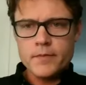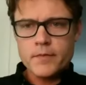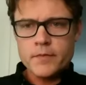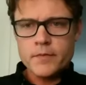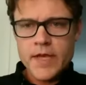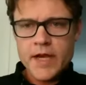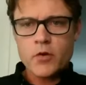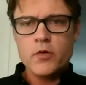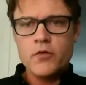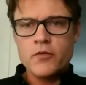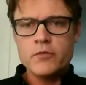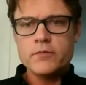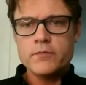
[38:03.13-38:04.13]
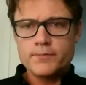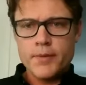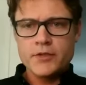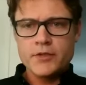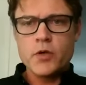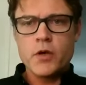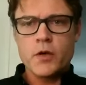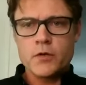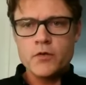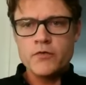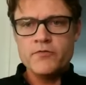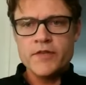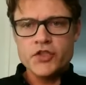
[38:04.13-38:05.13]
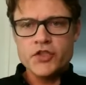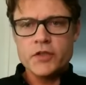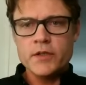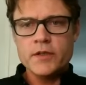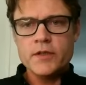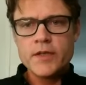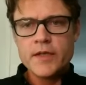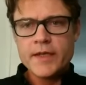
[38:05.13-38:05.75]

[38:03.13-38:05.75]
narrow patriarchal vision.